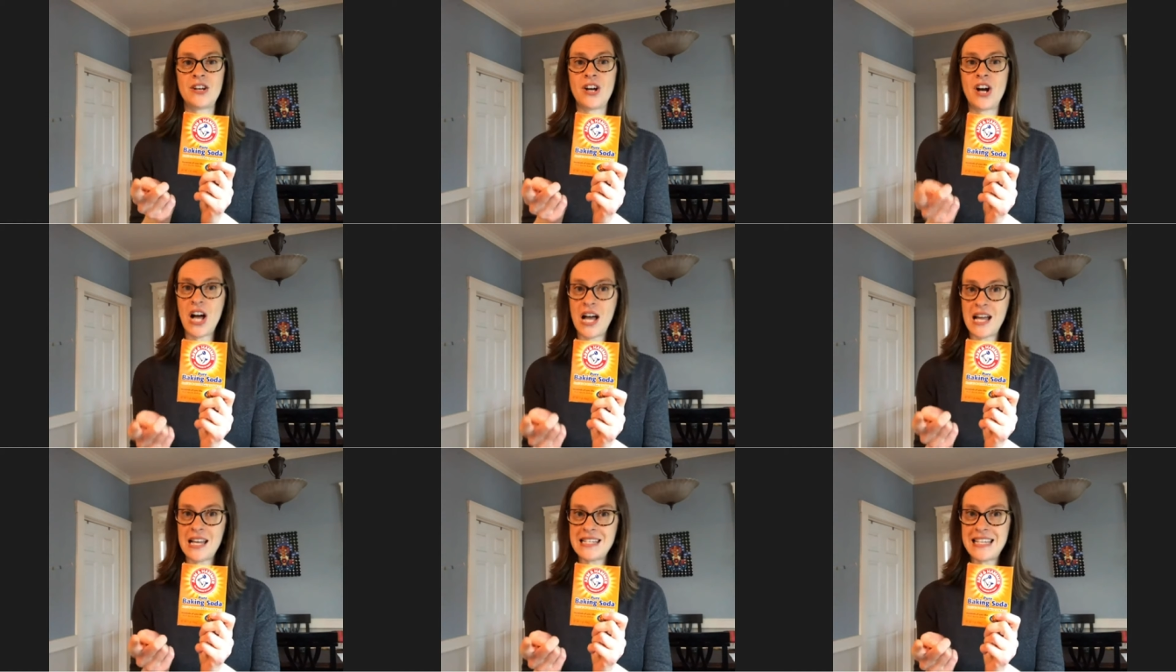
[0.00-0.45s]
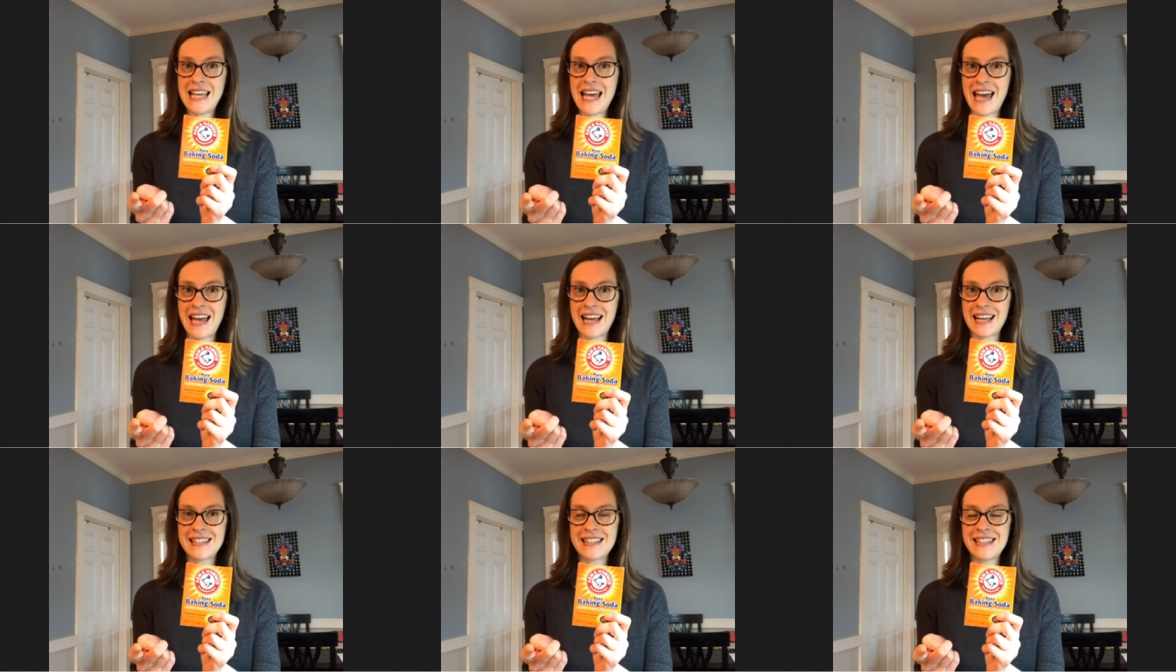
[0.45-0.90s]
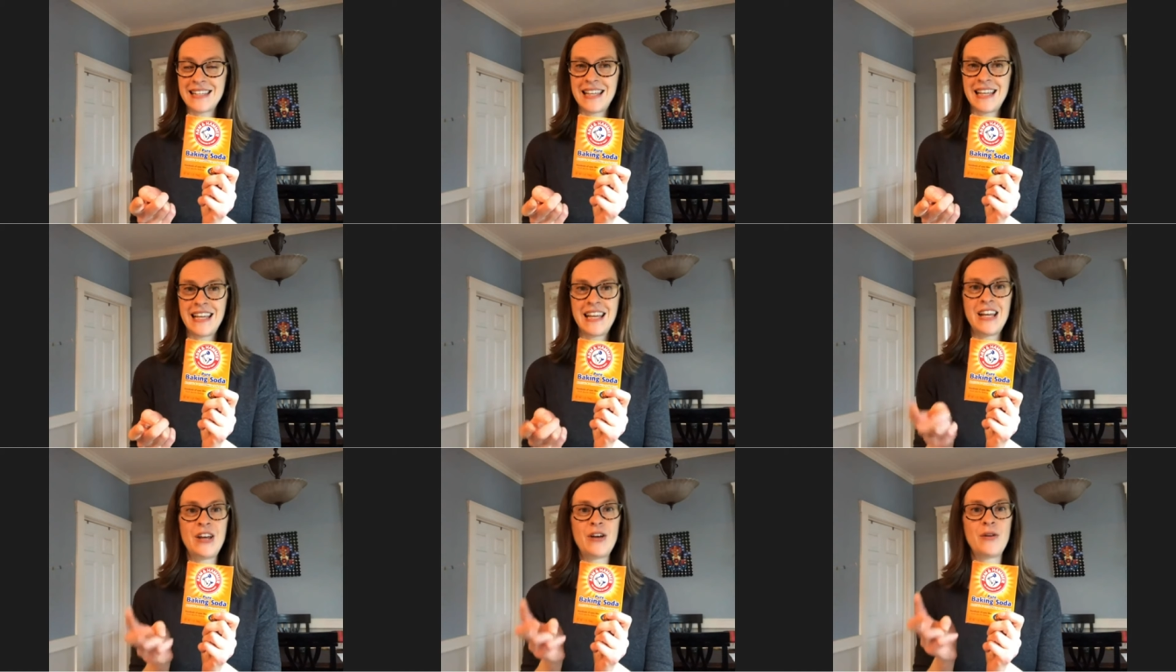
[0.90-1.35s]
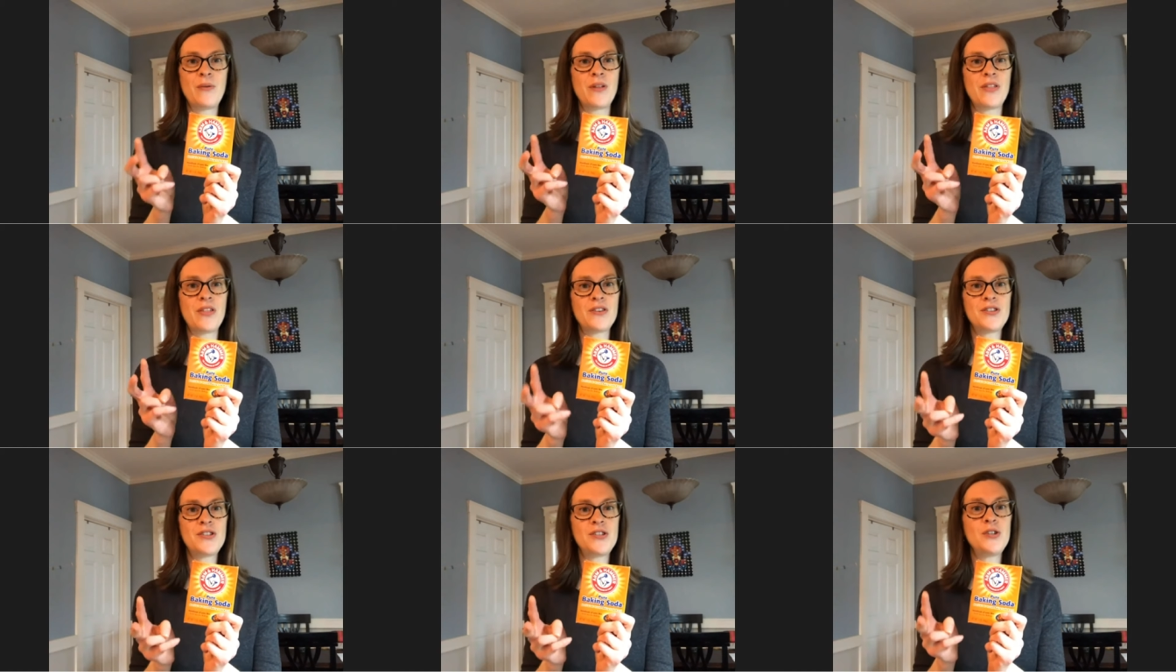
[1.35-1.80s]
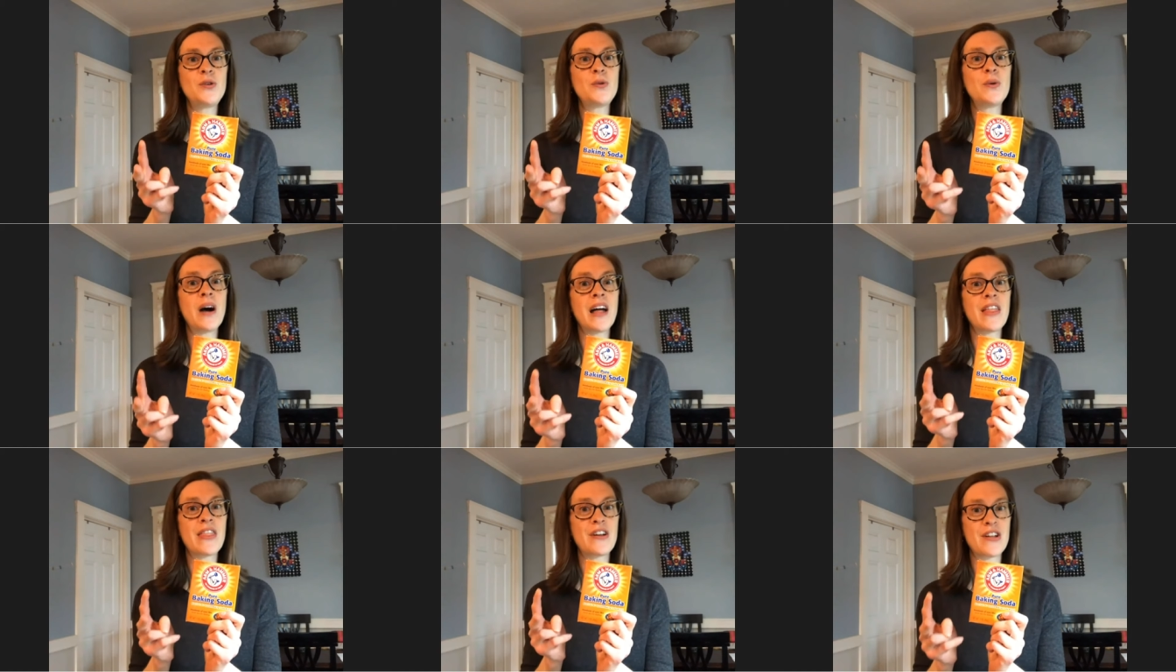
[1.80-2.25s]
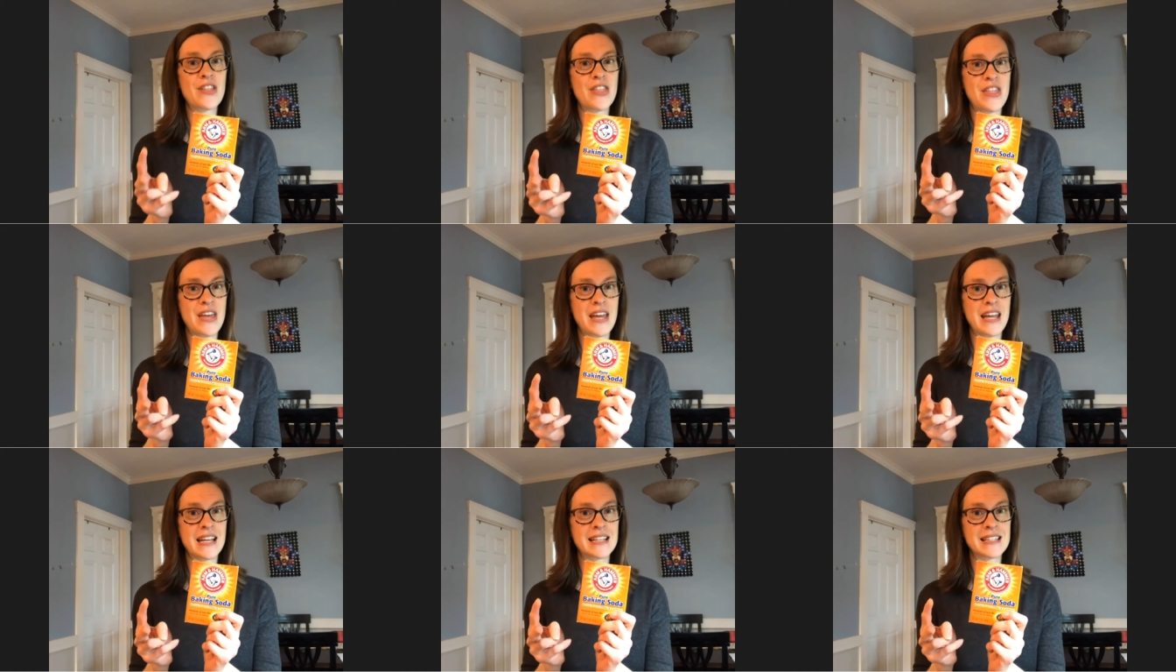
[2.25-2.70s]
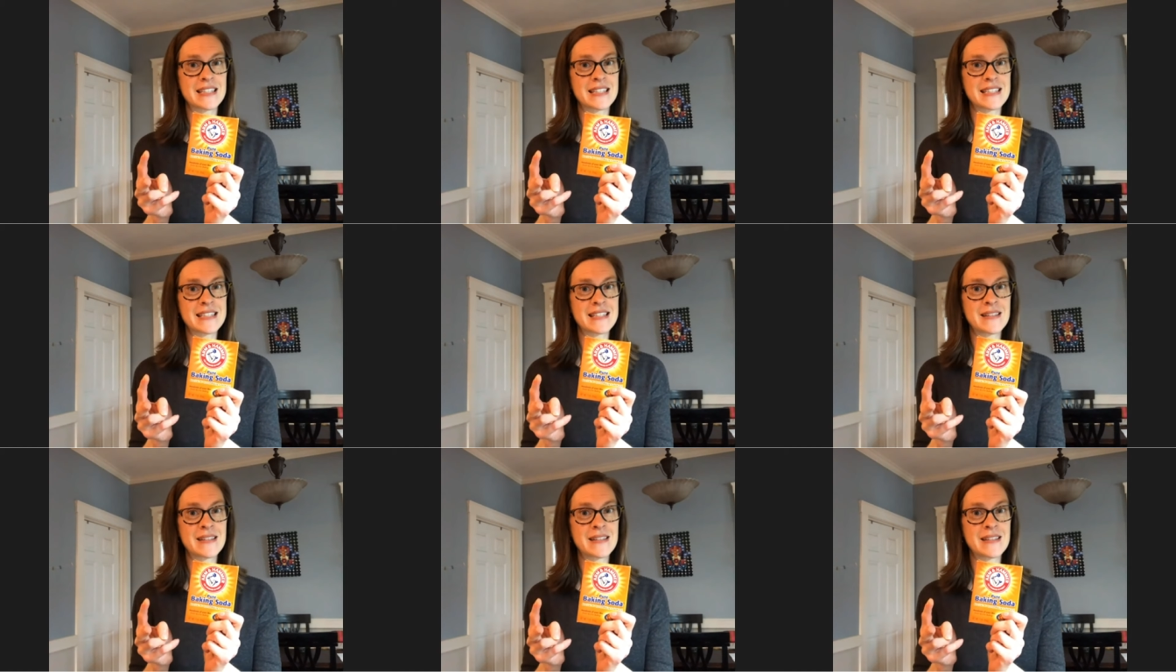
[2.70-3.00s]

contact with two other things,